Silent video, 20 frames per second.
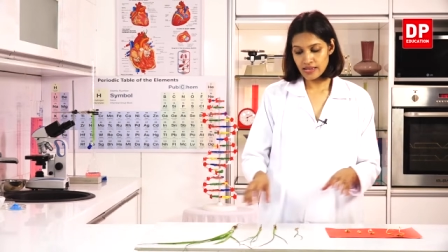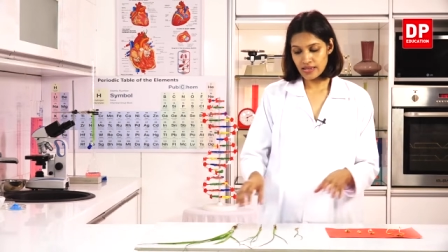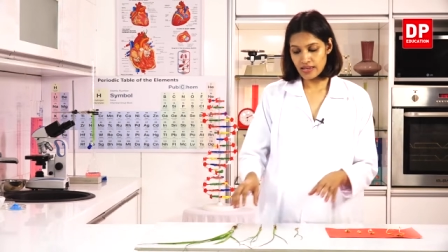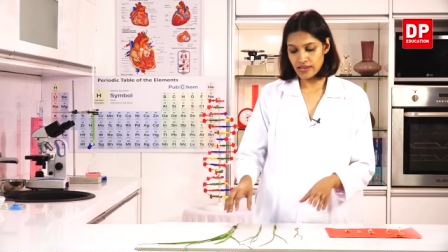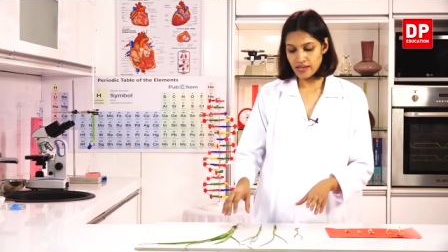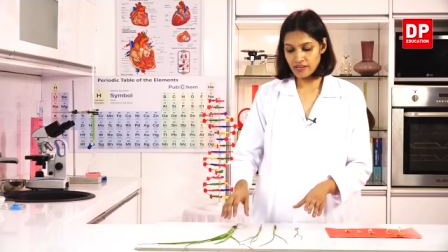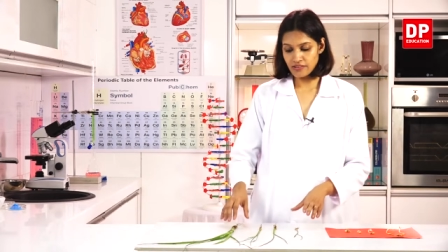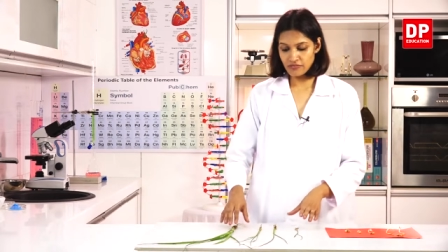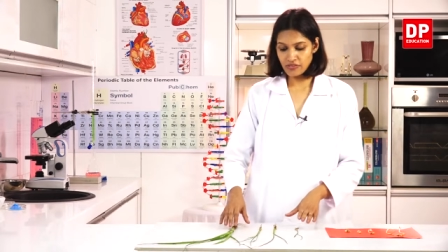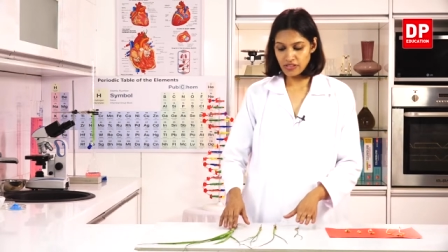
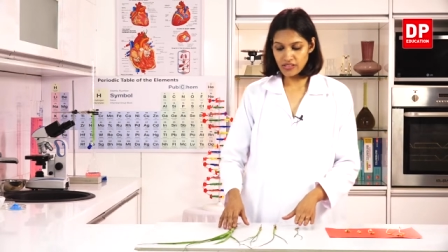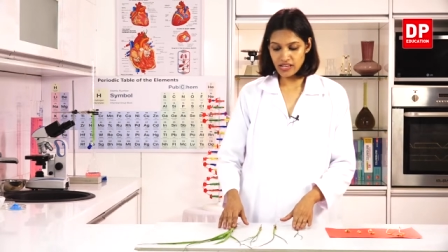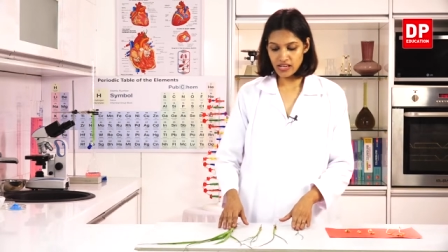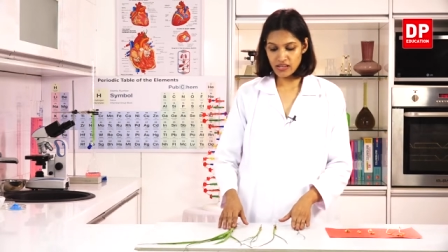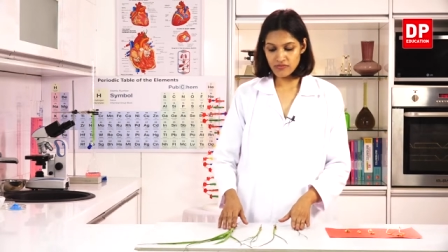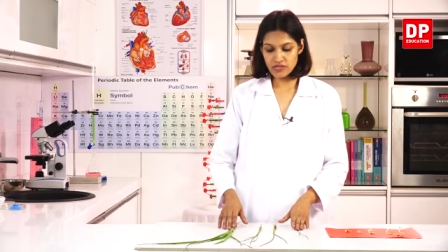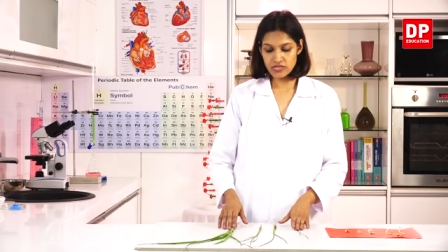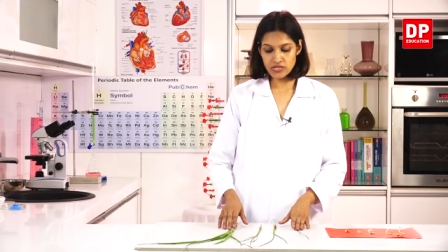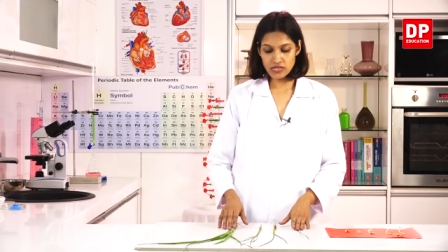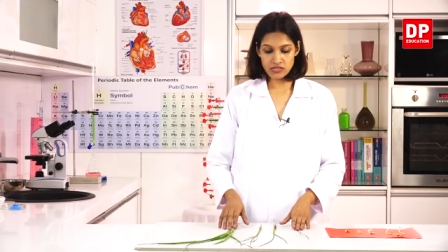and we
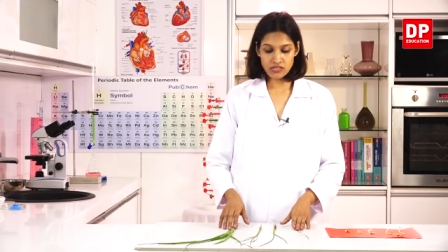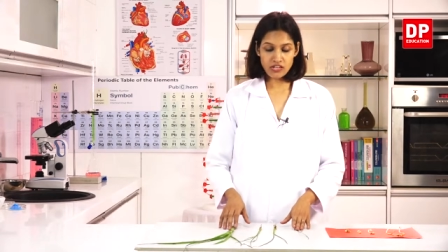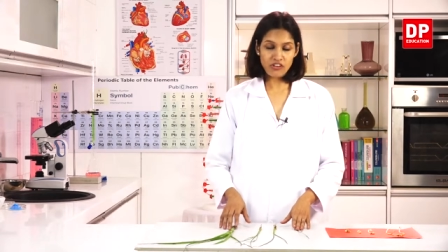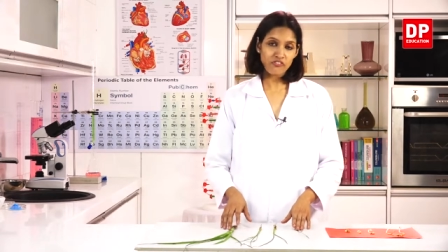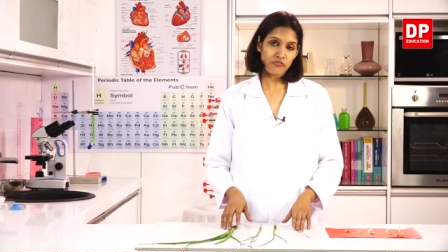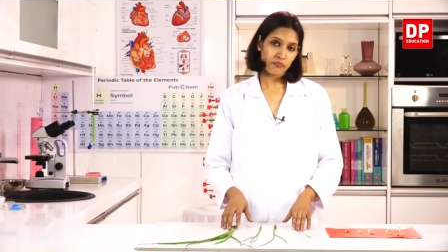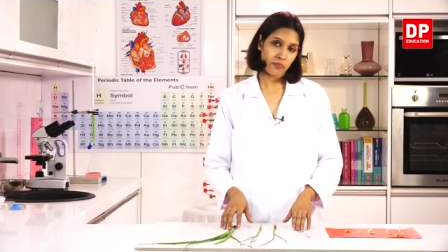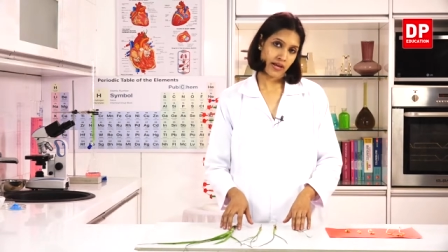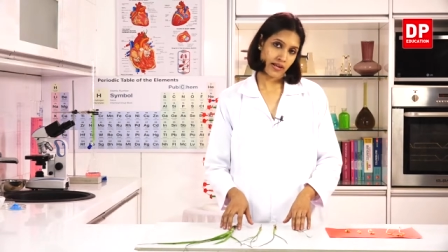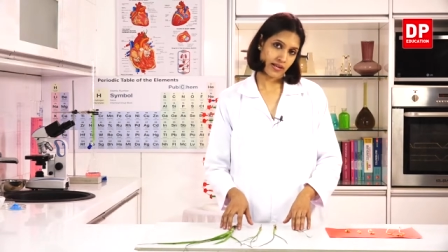have a set of
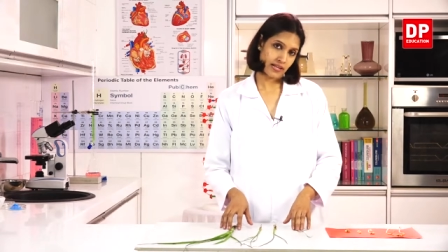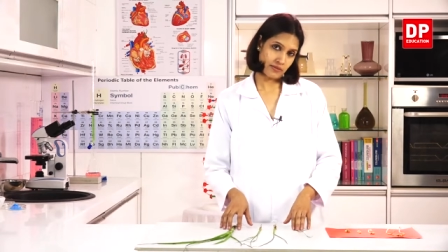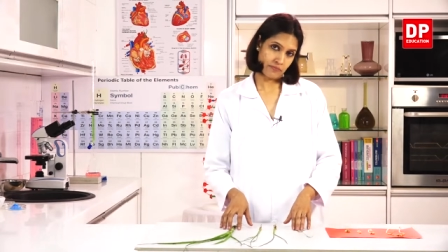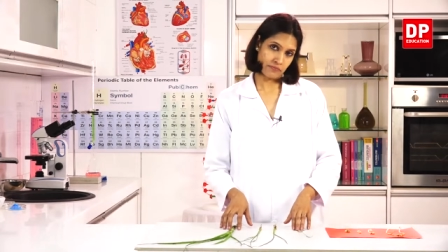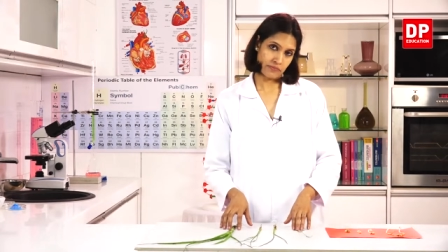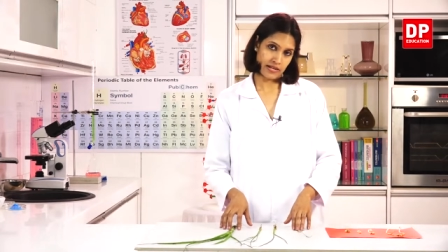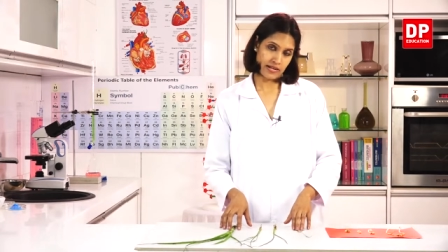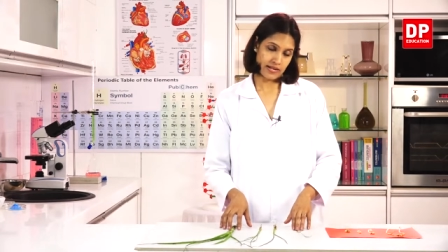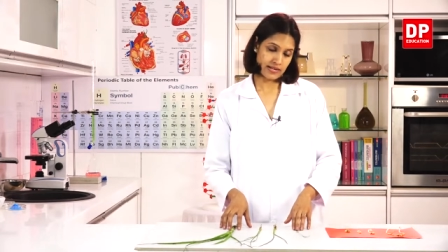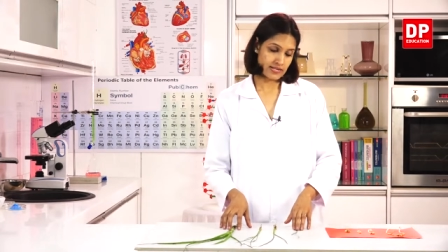paddy
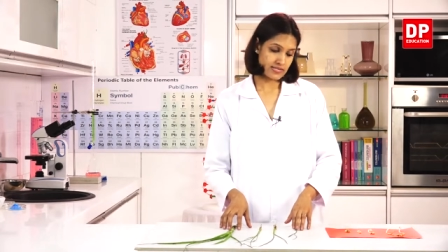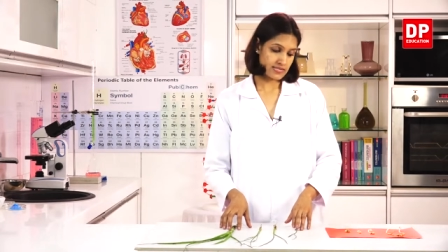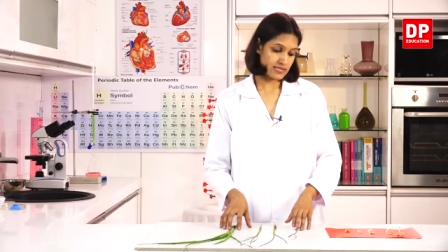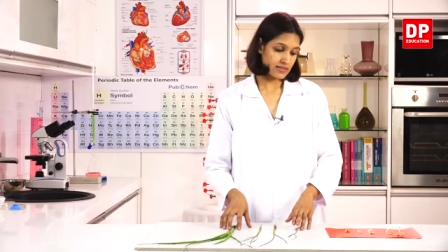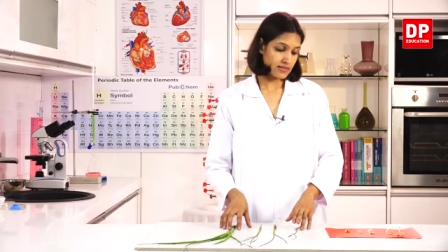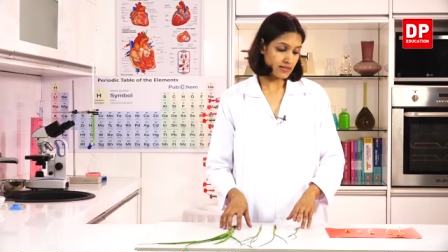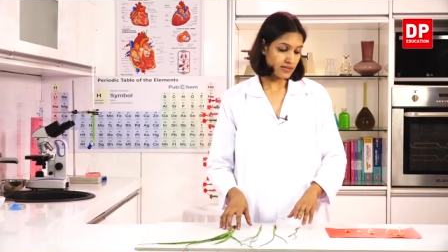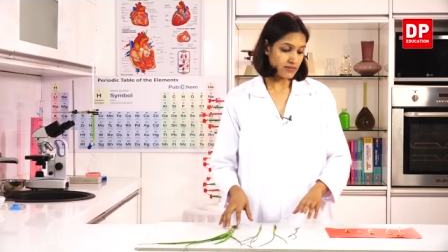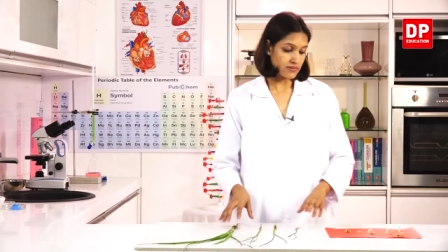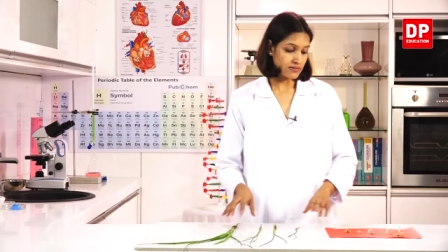plants,
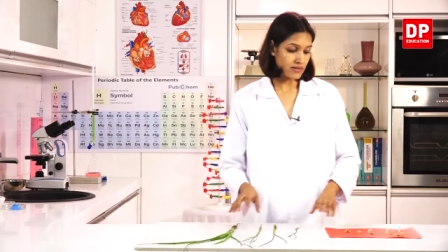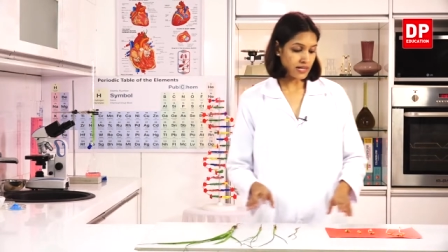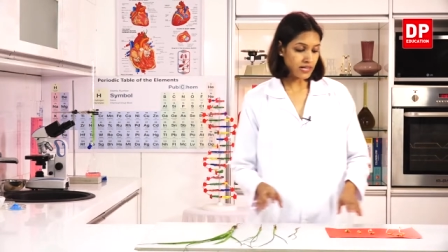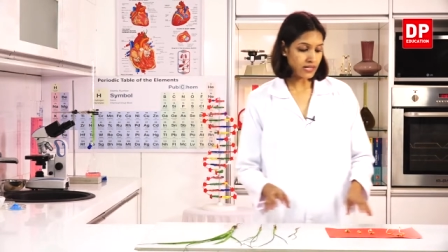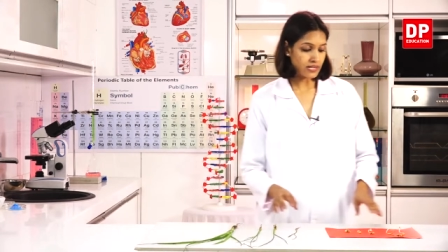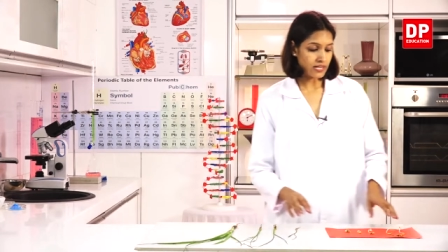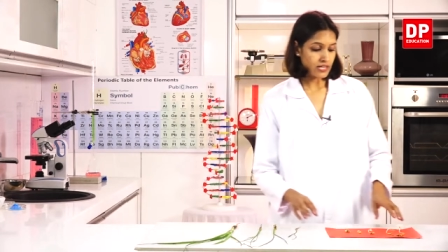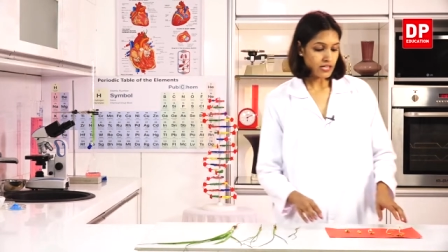right?